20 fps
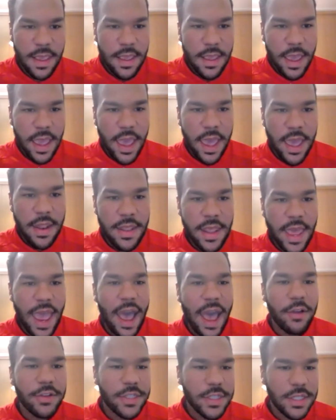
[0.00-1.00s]
And the
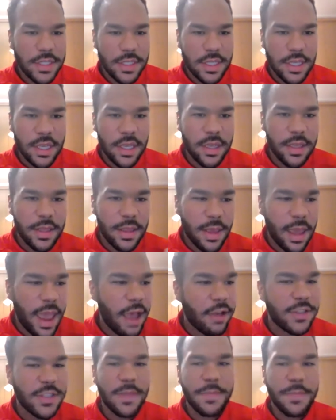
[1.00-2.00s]
House is the
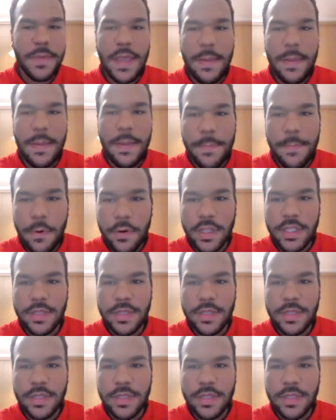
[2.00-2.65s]
House of the people.